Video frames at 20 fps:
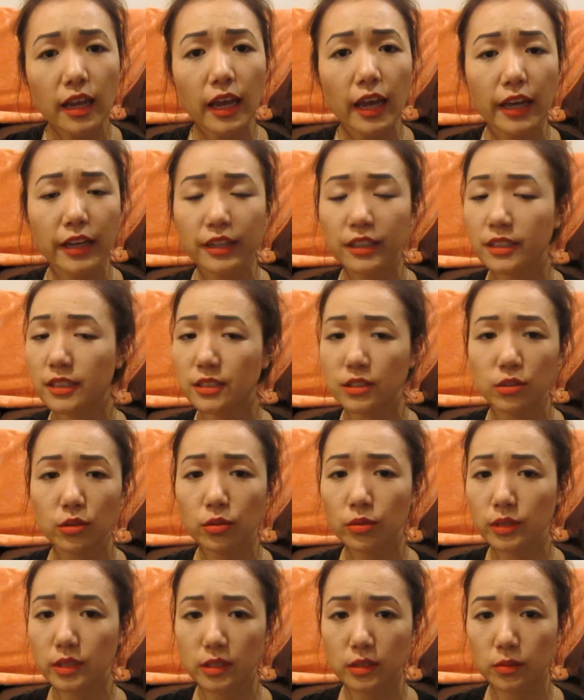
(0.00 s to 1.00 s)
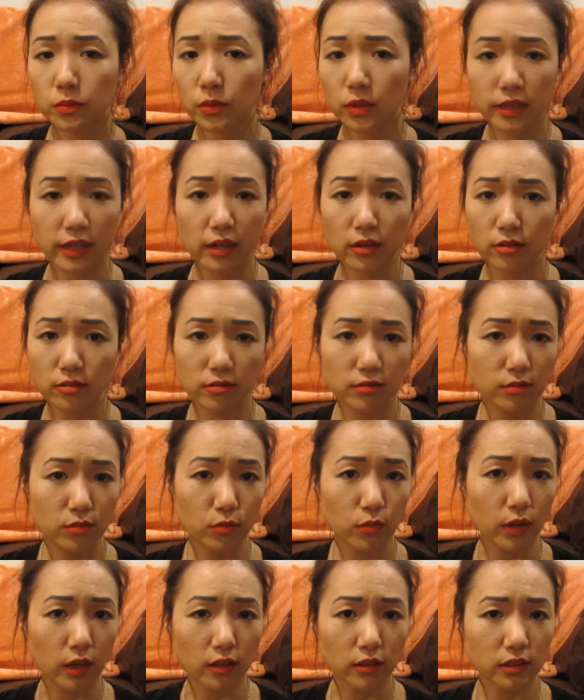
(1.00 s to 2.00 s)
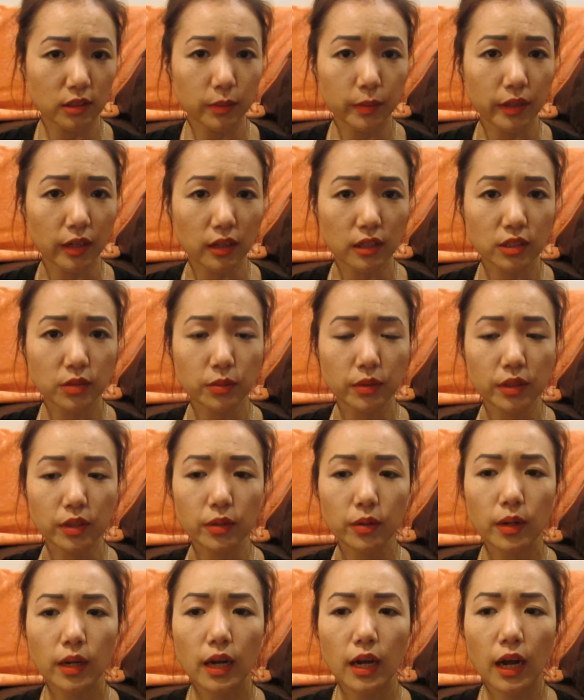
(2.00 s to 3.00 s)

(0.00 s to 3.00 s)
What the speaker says: and it doesn't always work out well, to be honest with you.